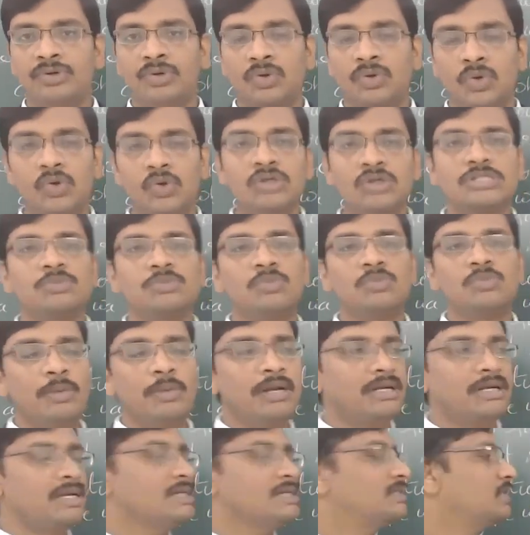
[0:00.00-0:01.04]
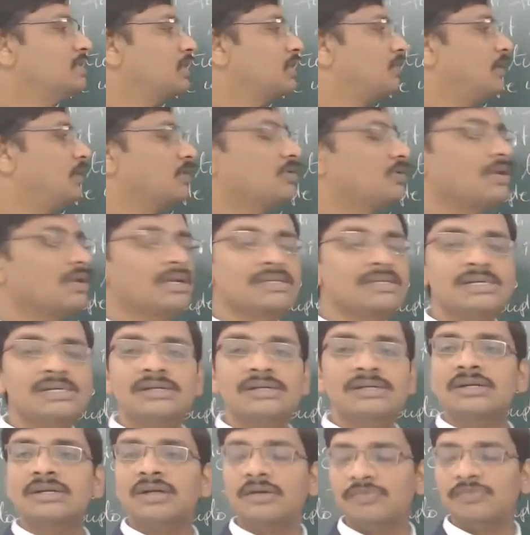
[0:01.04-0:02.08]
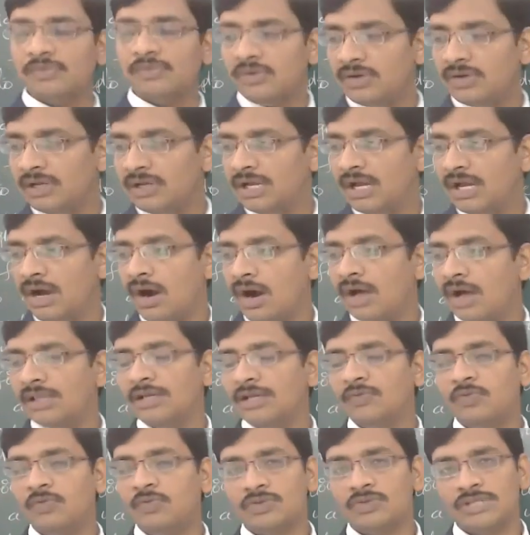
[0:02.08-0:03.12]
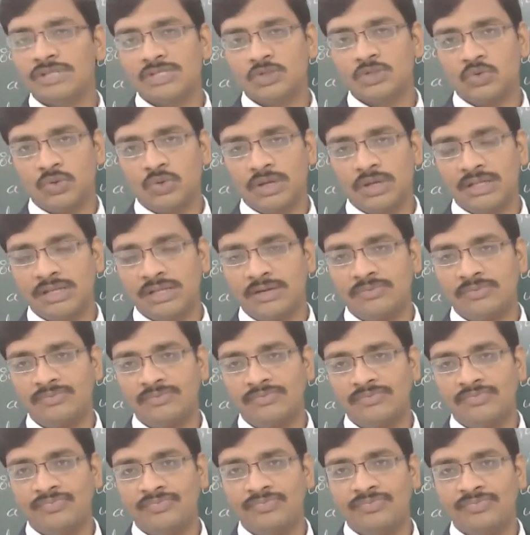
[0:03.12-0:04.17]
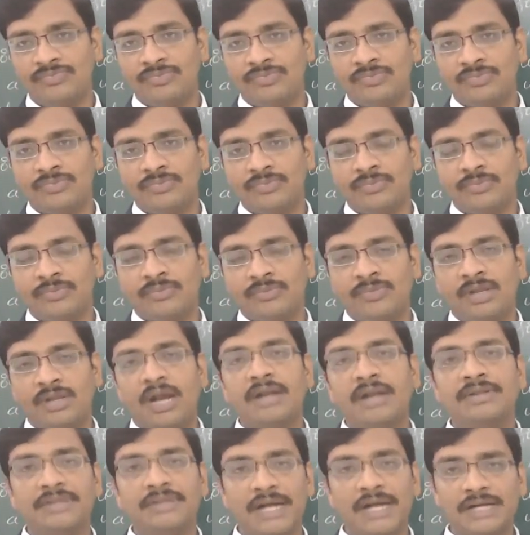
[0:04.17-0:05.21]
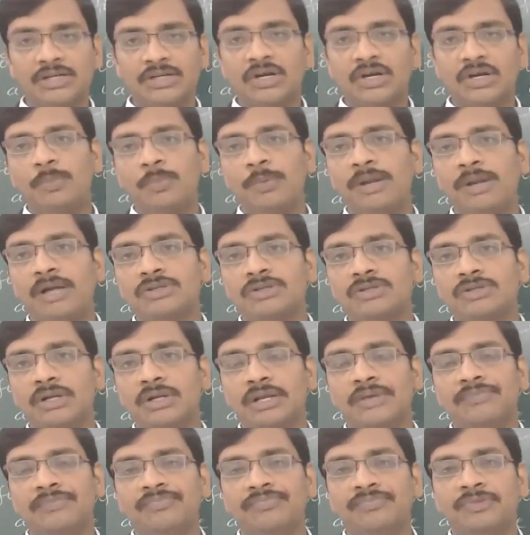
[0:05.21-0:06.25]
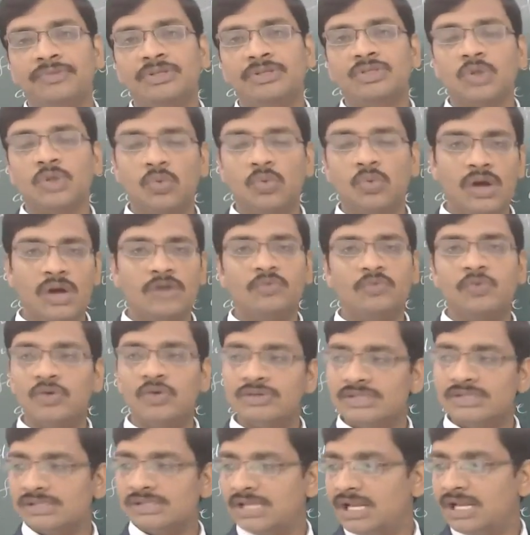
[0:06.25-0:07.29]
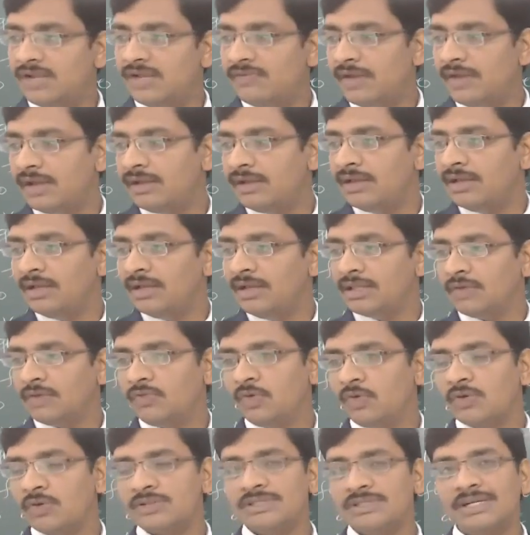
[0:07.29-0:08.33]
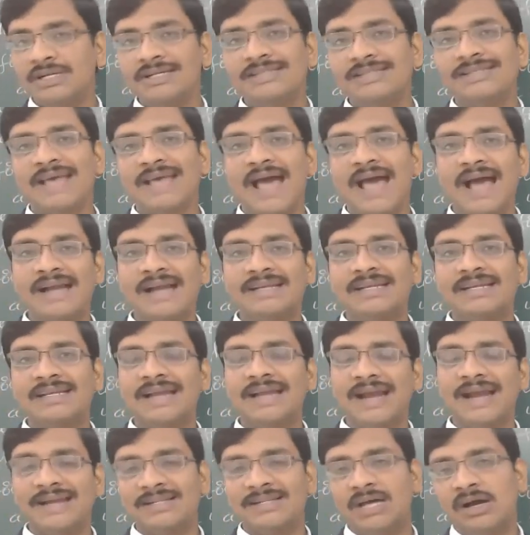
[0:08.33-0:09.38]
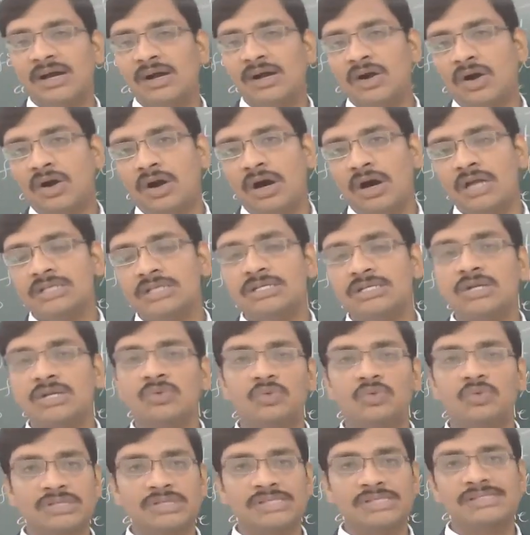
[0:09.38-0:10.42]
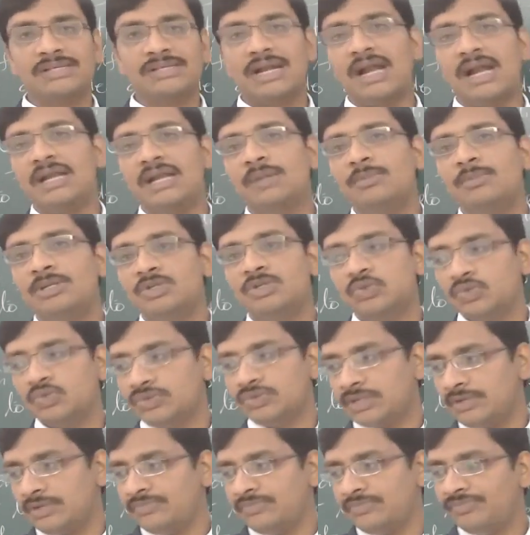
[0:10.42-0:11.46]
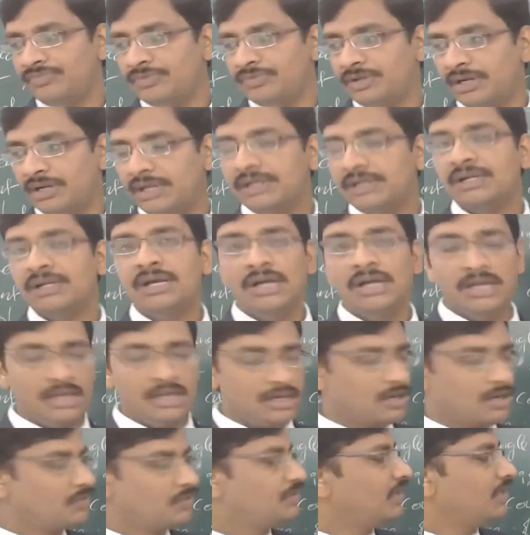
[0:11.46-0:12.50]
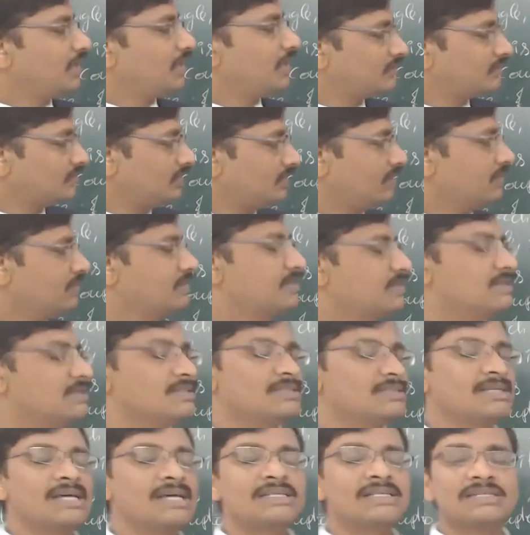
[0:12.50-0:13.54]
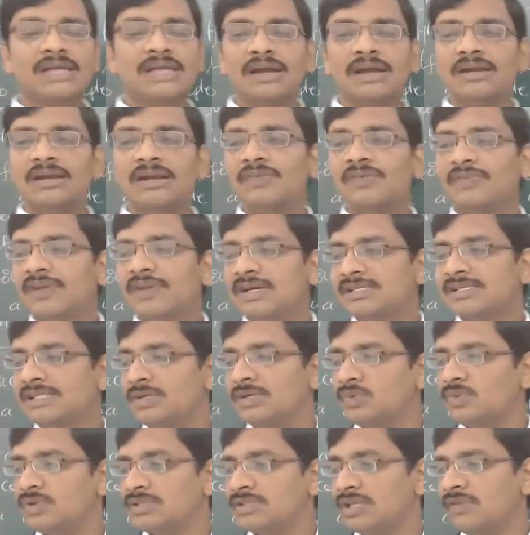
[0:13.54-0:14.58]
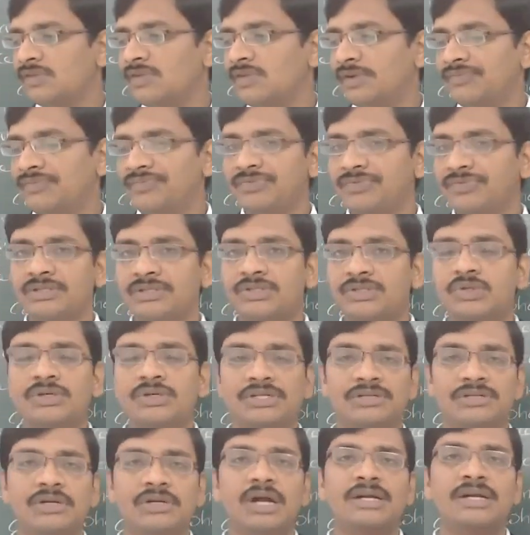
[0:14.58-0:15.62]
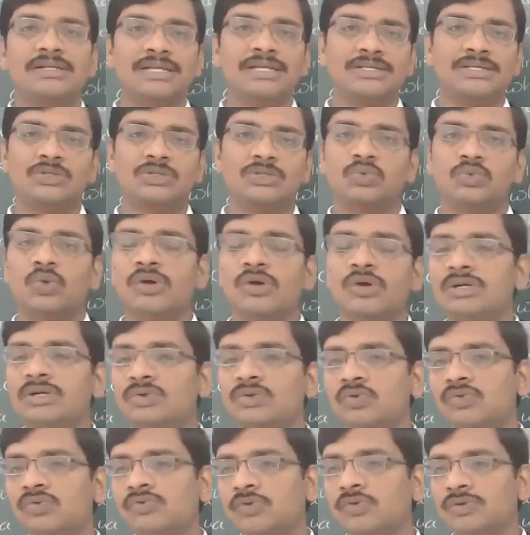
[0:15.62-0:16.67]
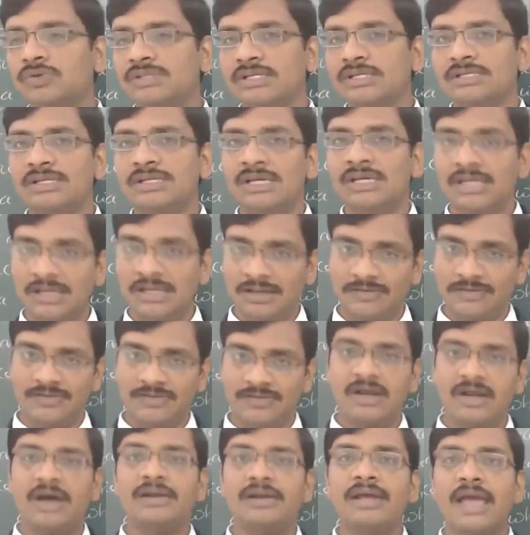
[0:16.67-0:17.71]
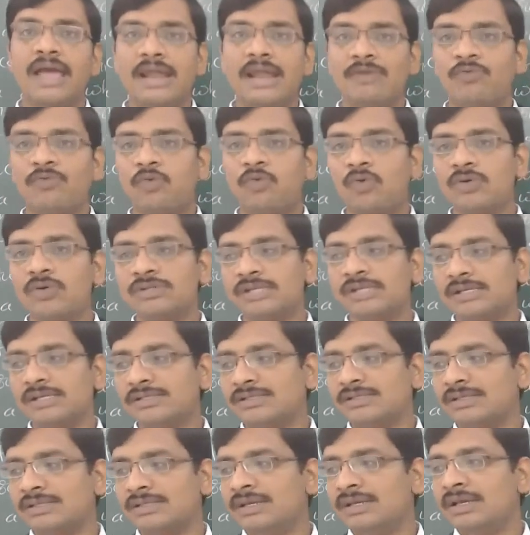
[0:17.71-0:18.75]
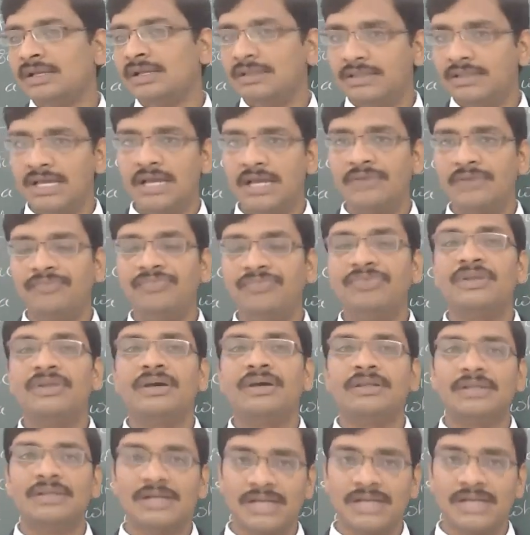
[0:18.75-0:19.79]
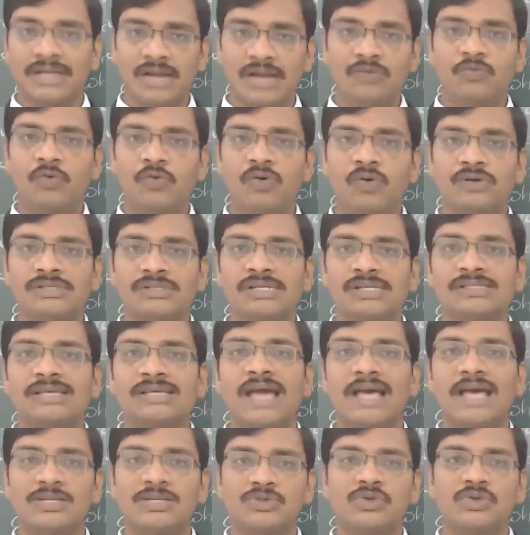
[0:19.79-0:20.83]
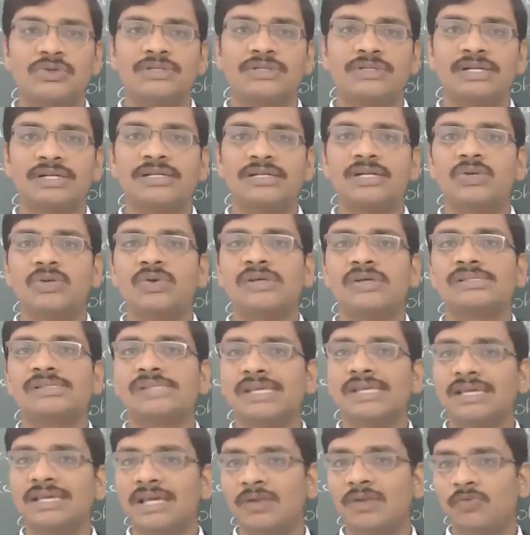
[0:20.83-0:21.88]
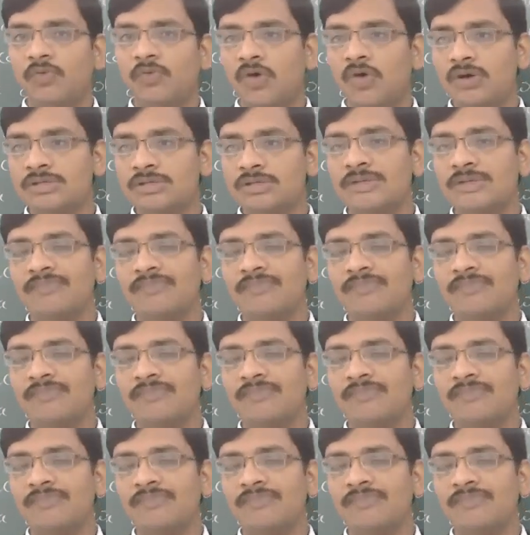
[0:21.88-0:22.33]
whose moment is equal to the resultant of all the forces together. And that couple actually, so one force is anyway the force that is acting at the origin which is randomly chosen, right? Now here actually such kind of case it was given. So it's not just only two forces. If there are n forces, then that n forces has to result into a single force